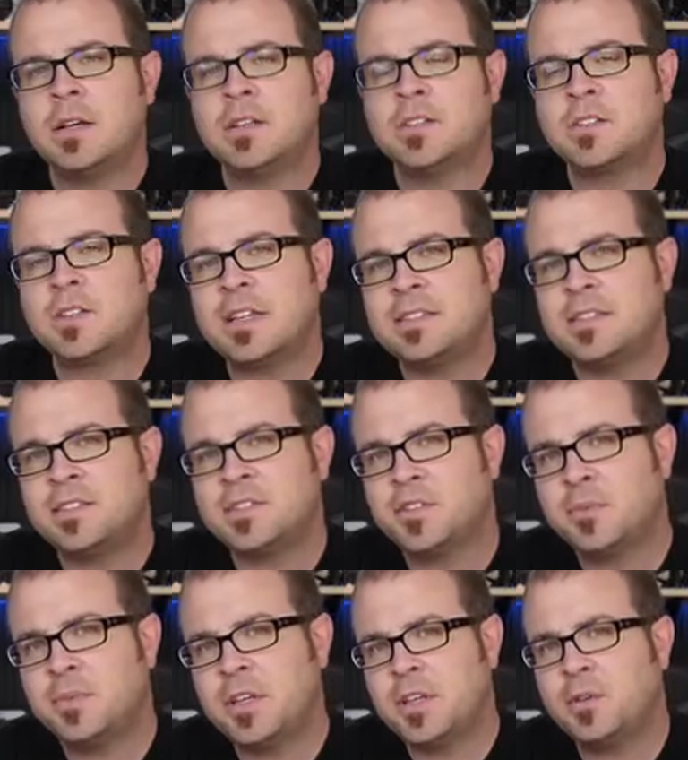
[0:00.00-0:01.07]
So let's
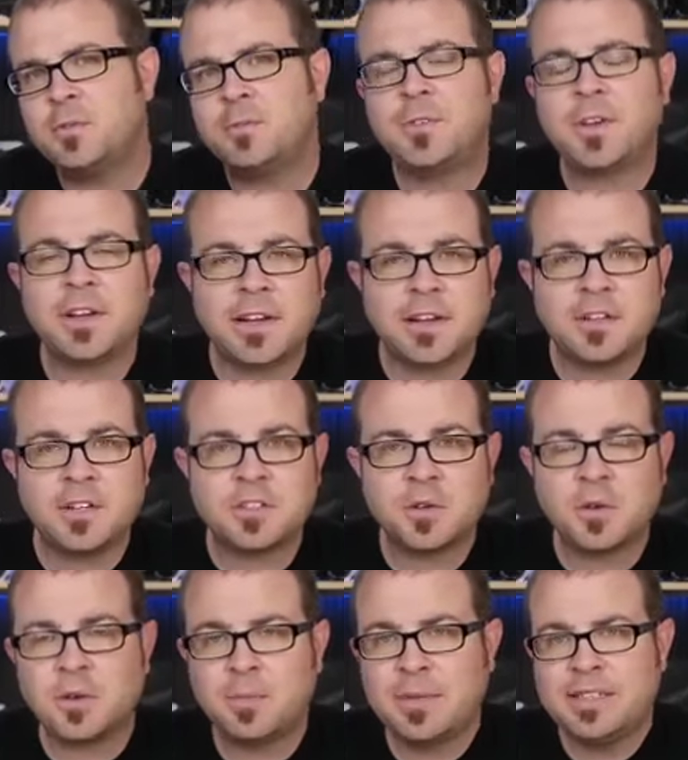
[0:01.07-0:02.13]
assume that you've figured out your
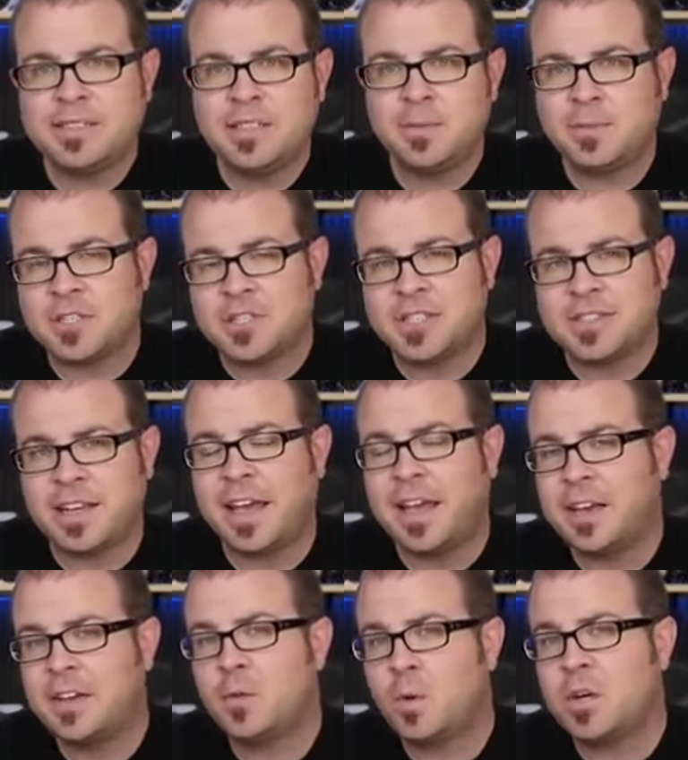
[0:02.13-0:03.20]
total PC budget
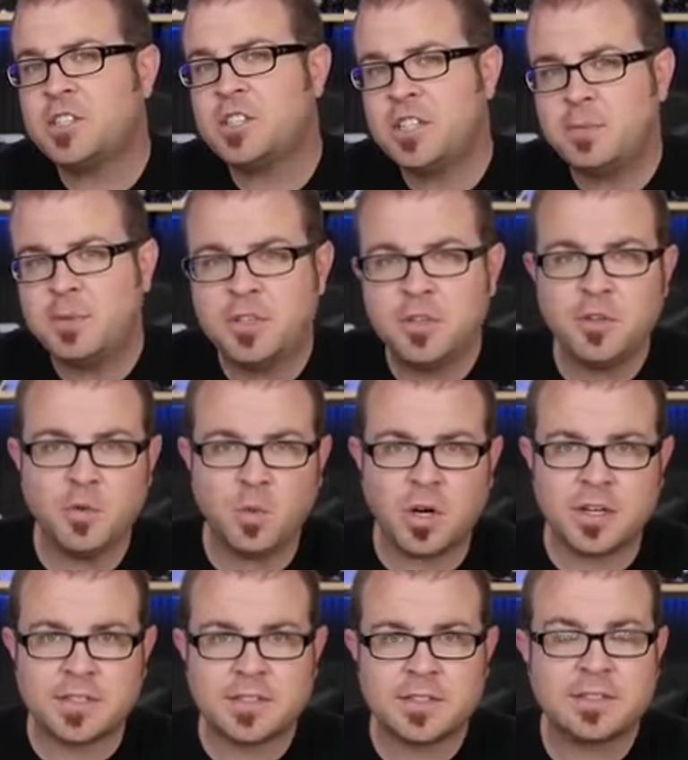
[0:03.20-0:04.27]
and what GPU you
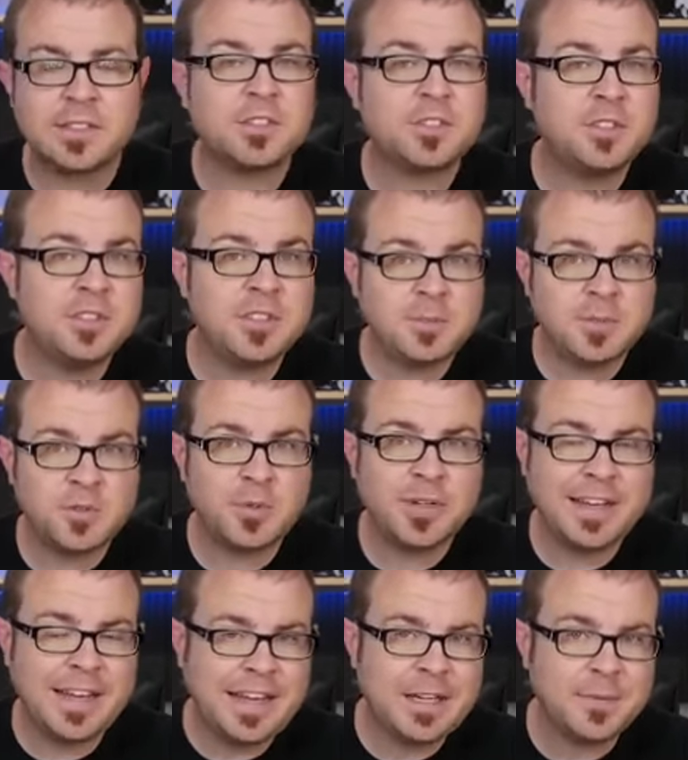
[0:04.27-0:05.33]
want. Since choosing
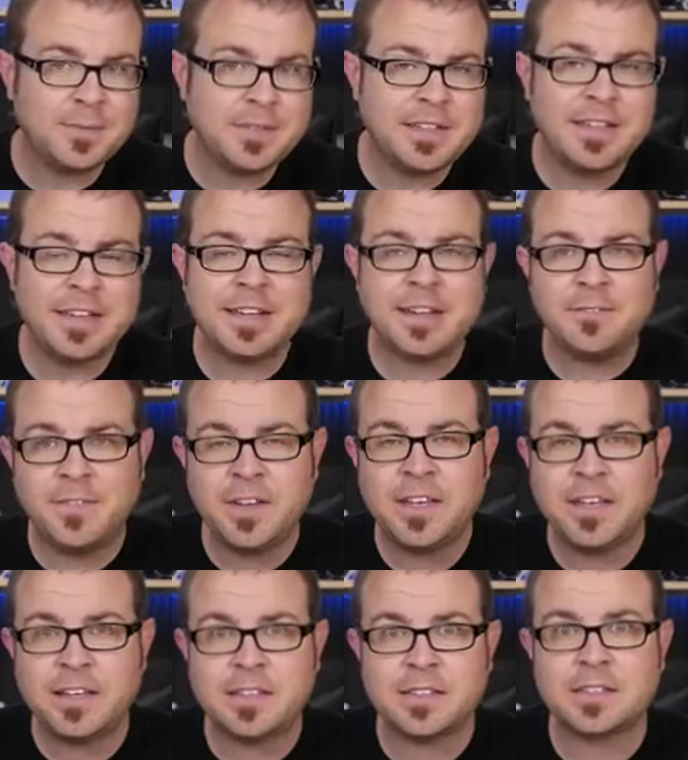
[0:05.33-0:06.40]
between AMD and
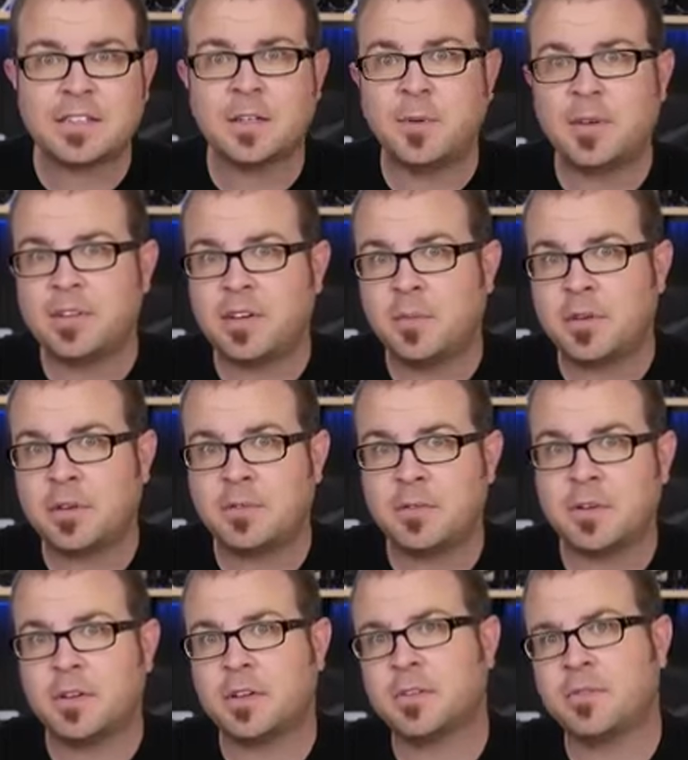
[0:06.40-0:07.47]
NVIDIA is going to be a topic for
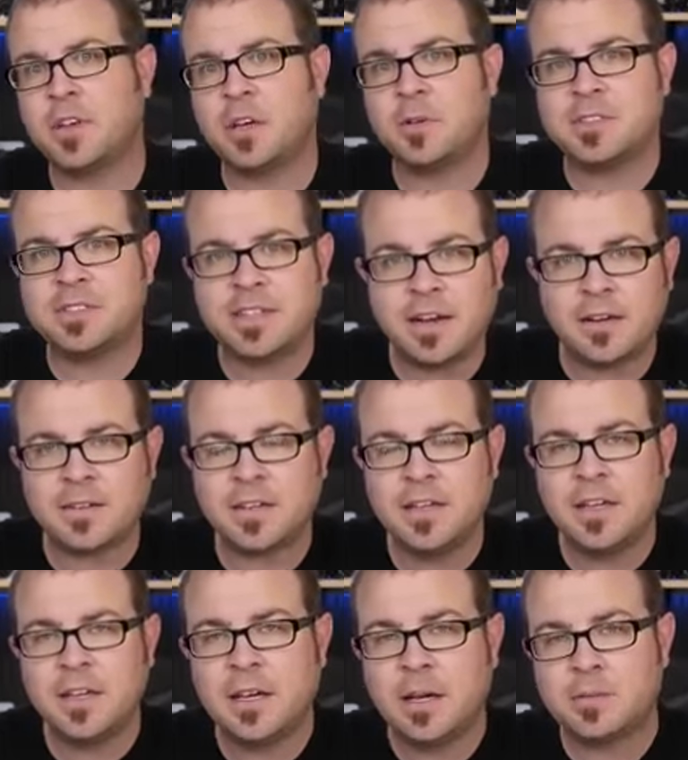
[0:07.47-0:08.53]
another video entirely,
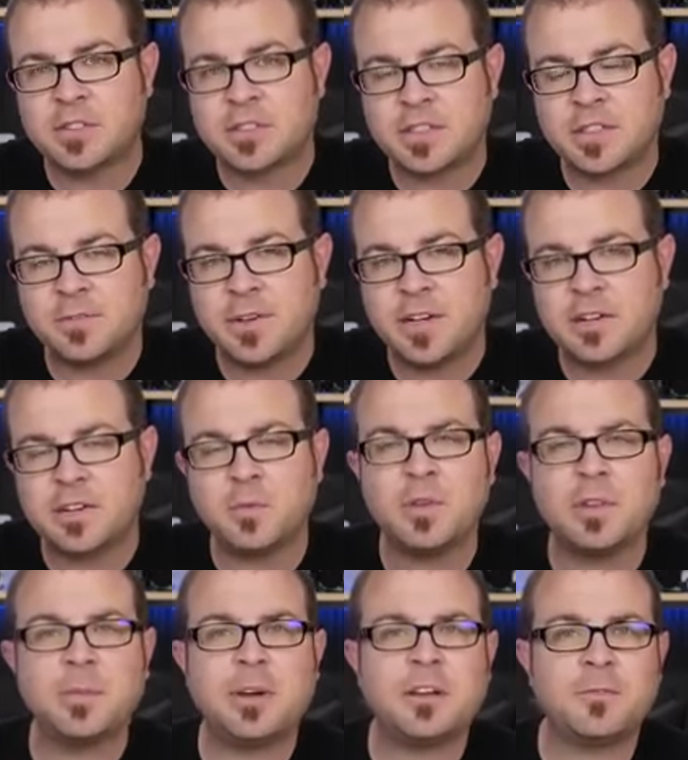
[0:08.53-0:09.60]
I'm just going to figure that
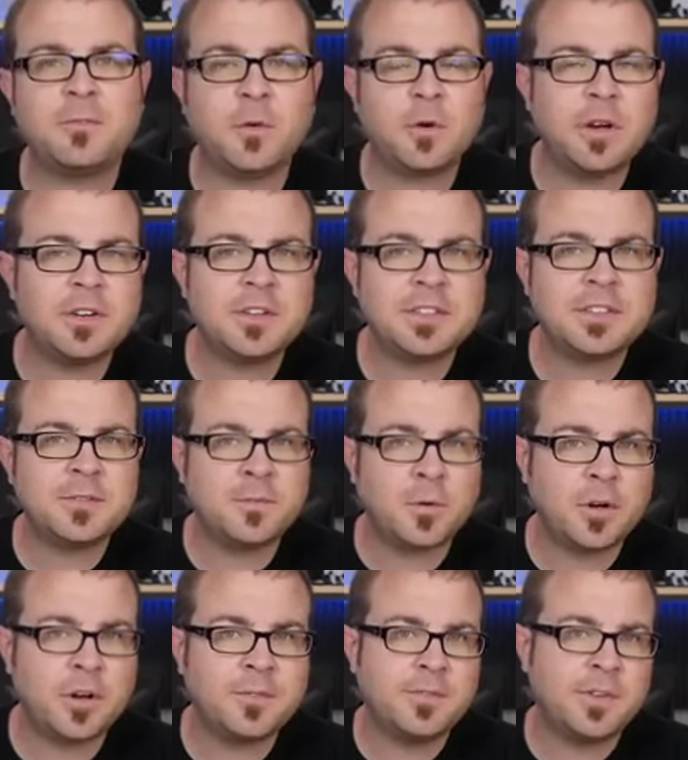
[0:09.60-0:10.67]
with about a $400 to
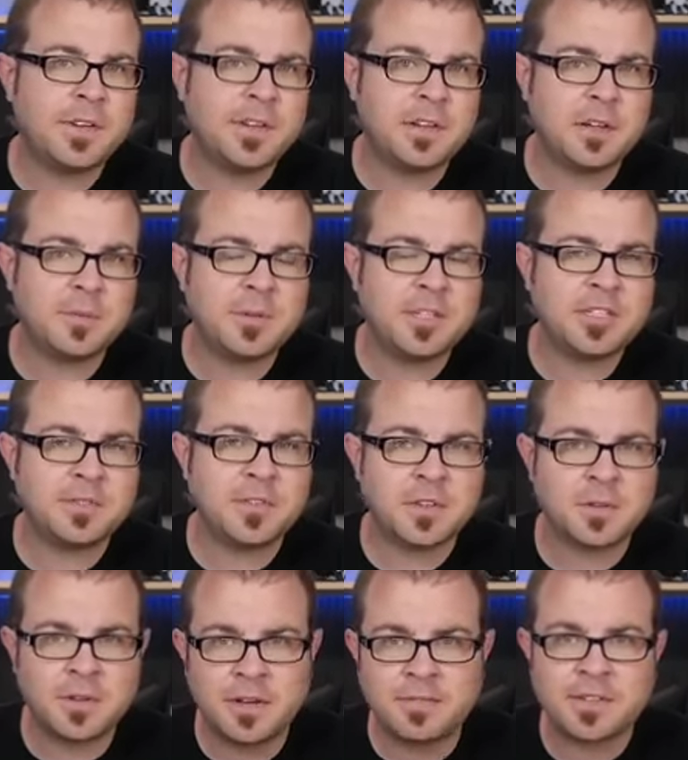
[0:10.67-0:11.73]
$450 budget for the
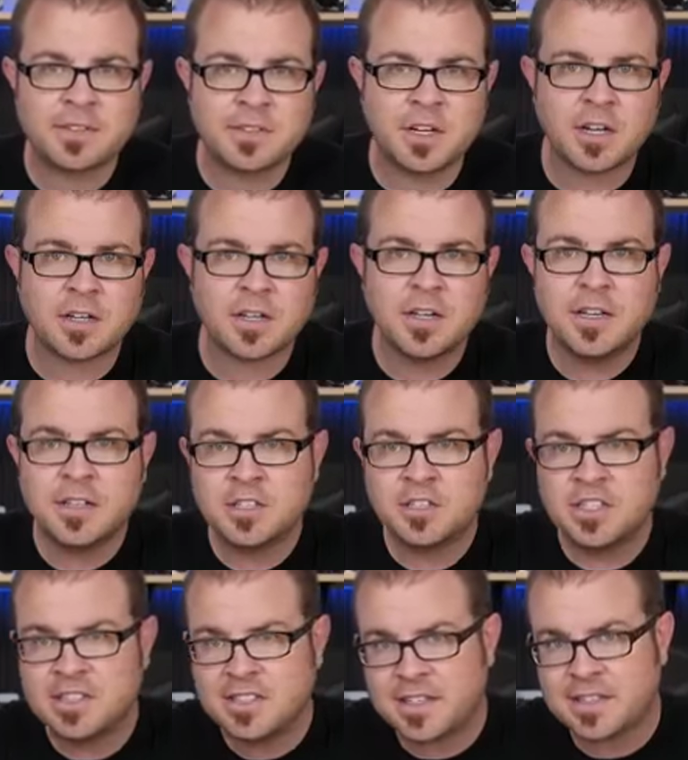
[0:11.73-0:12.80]
graphics card, the
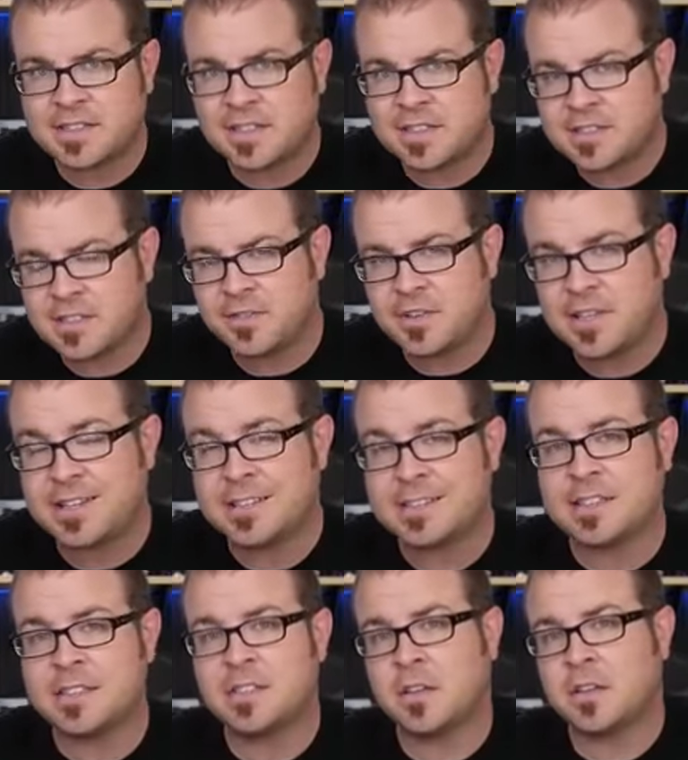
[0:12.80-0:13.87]
GTX 1070 is
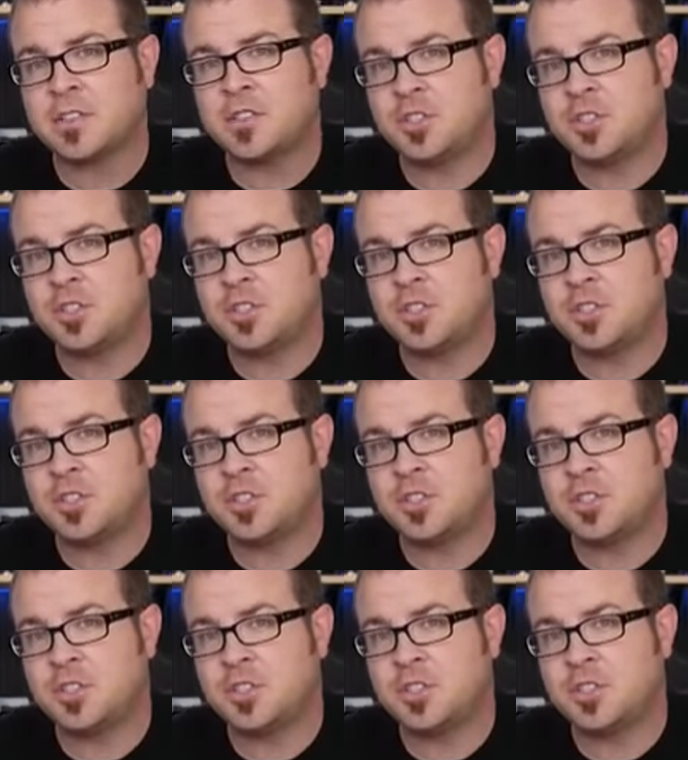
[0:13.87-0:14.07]
a solid